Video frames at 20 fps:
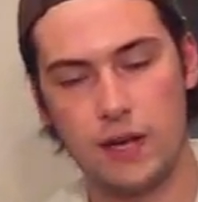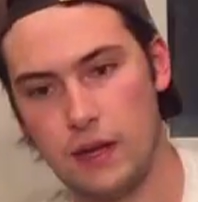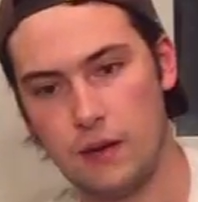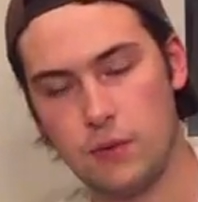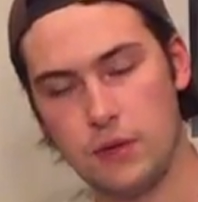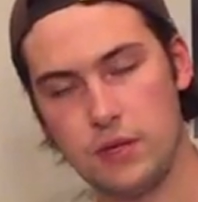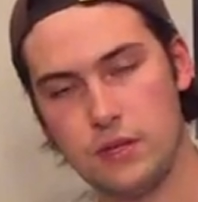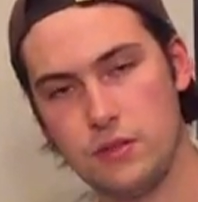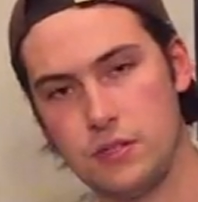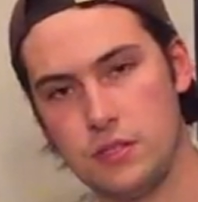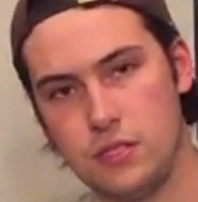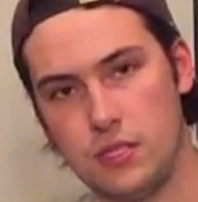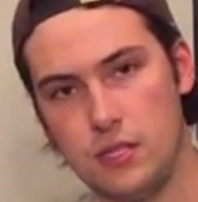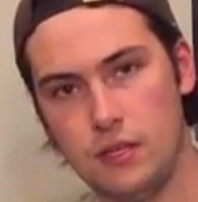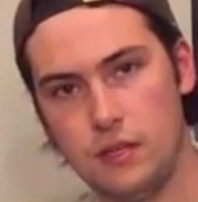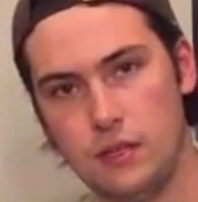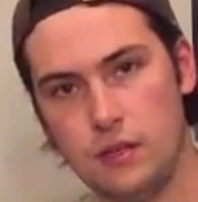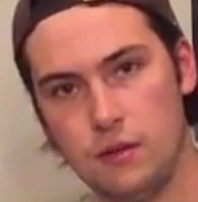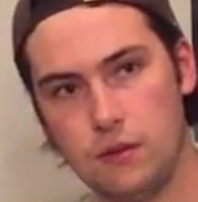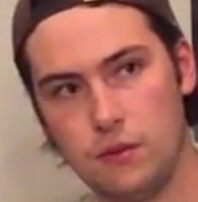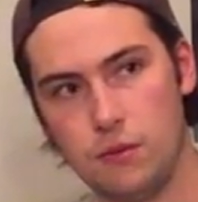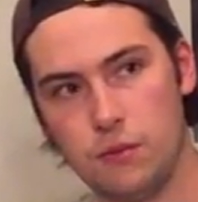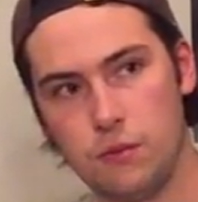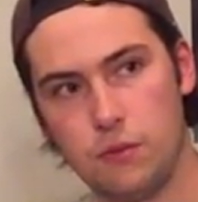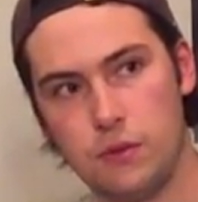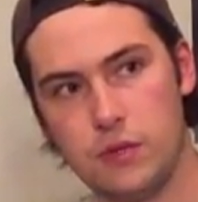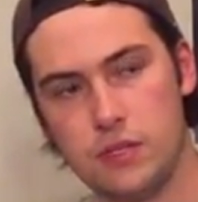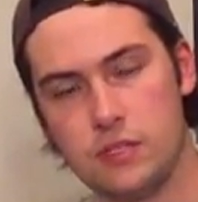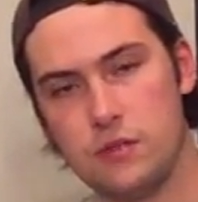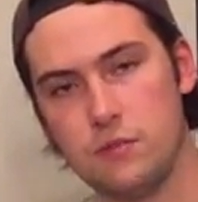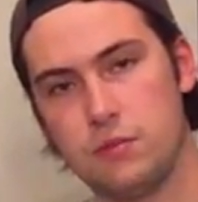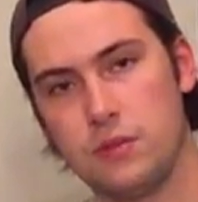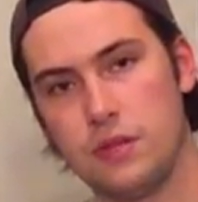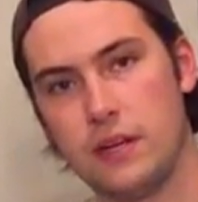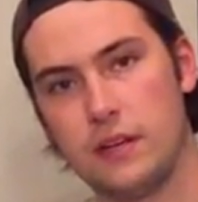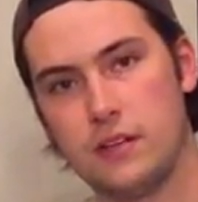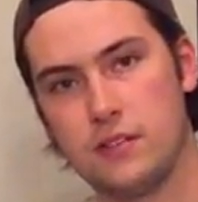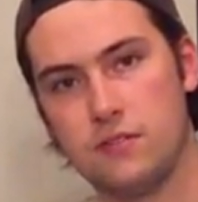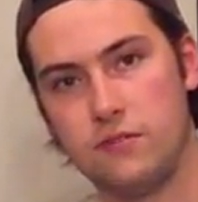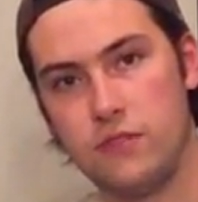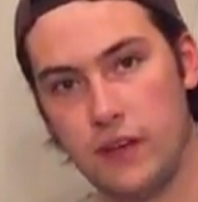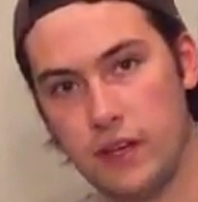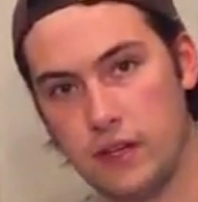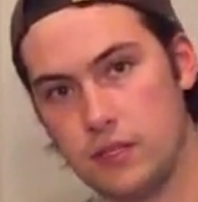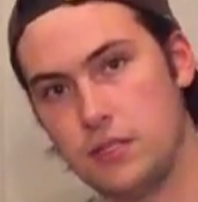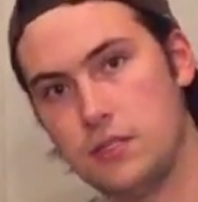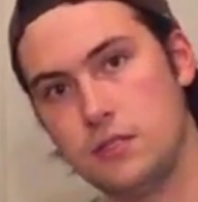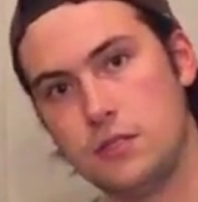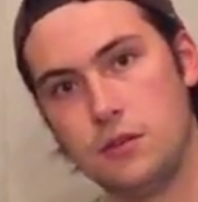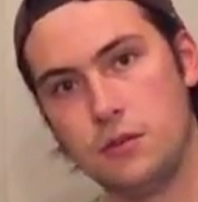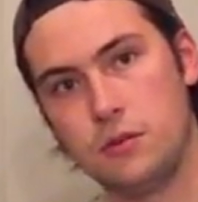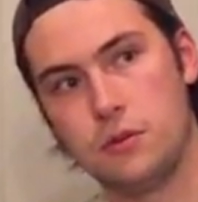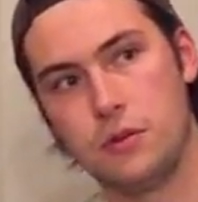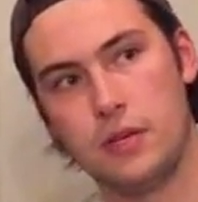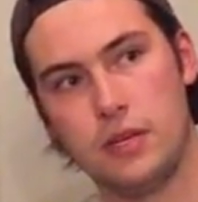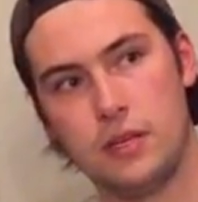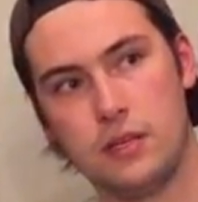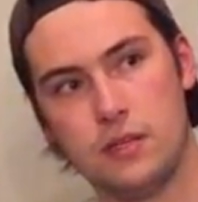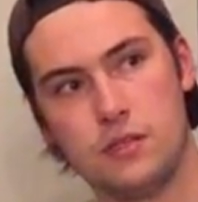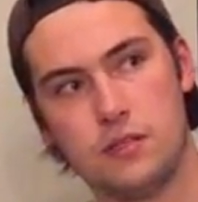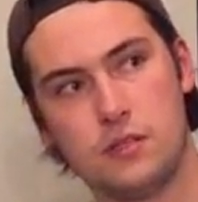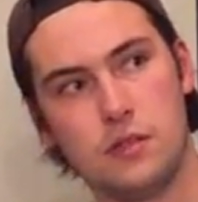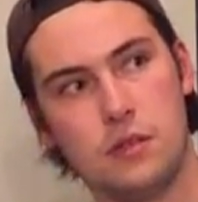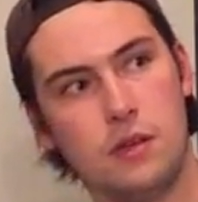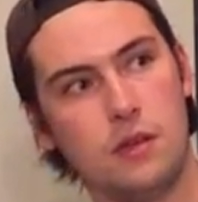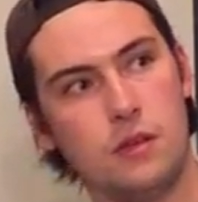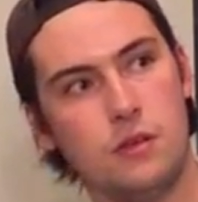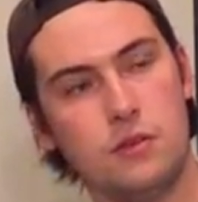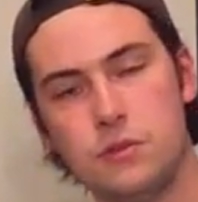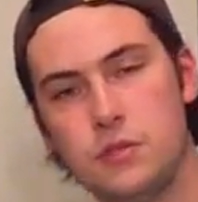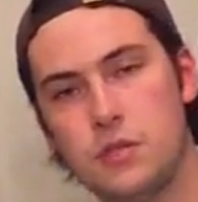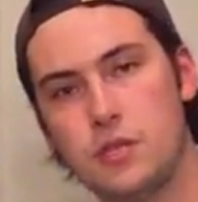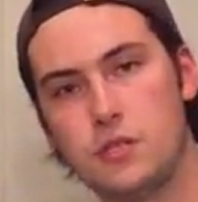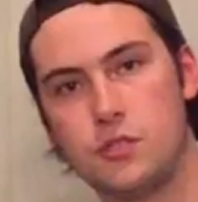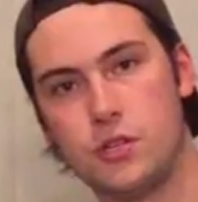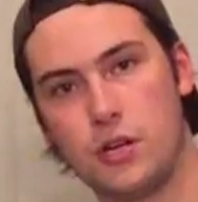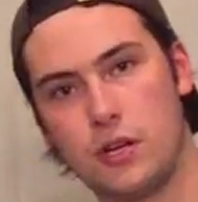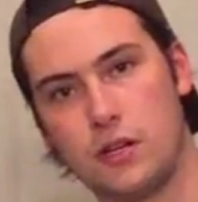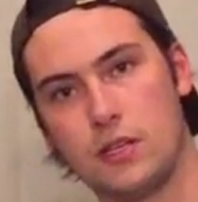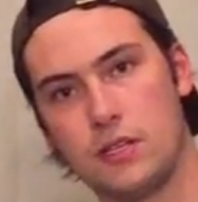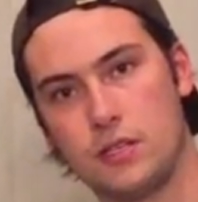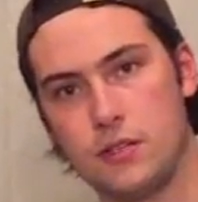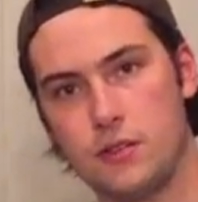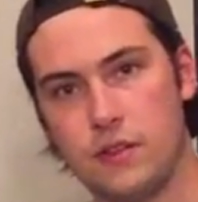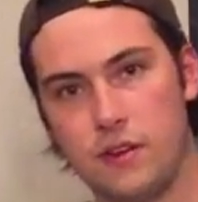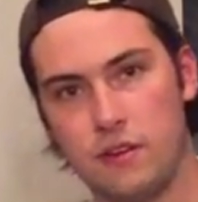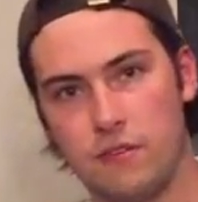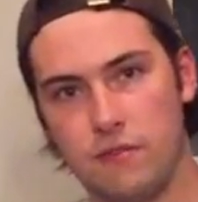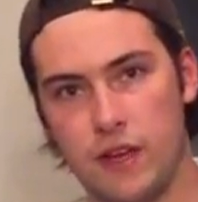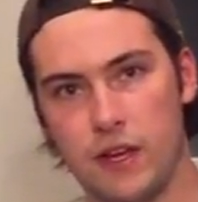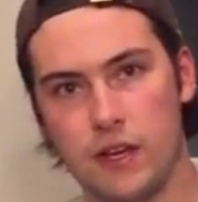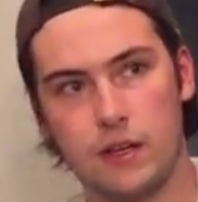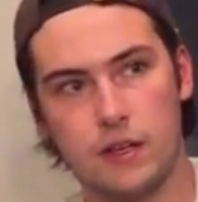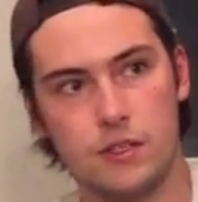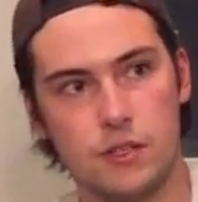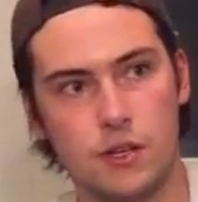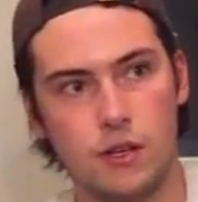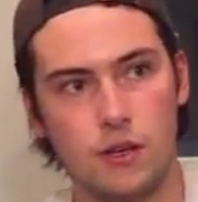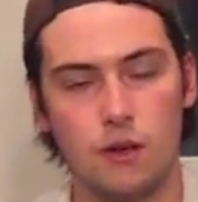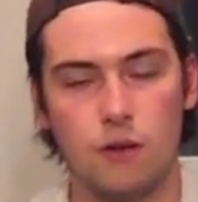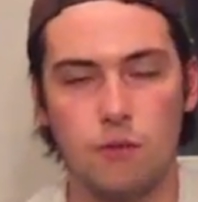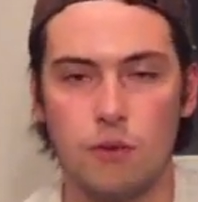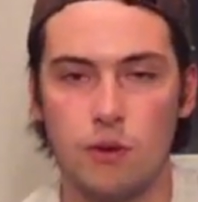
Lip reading: and what you see Winston players fail to do is use this juggling to their advantage.